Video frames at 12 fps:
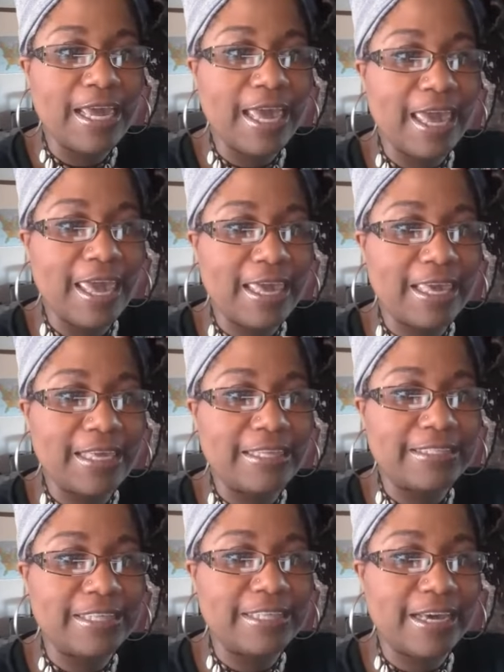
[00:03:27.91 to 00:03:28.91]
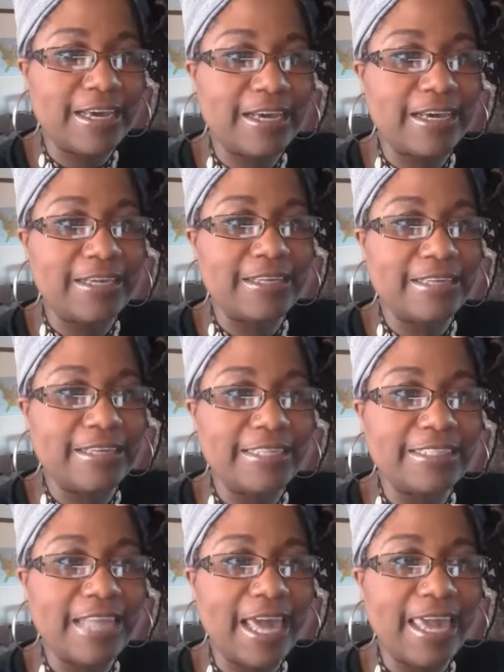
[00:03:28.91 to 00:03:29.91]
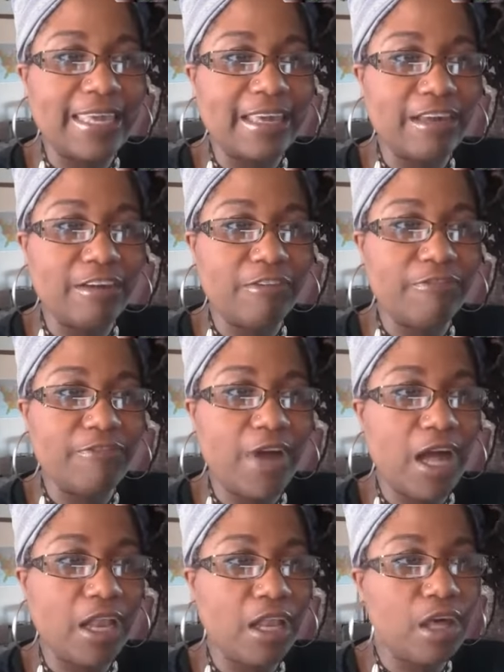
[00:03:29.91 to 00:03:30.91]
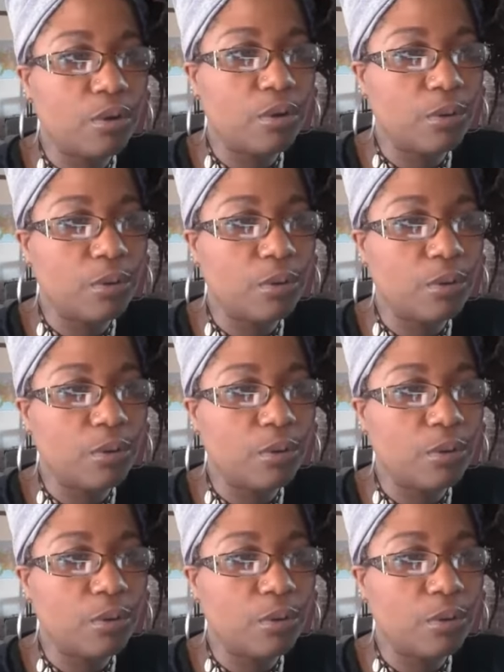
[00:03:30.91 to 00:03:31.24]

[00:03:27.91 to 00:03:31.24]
and like, follow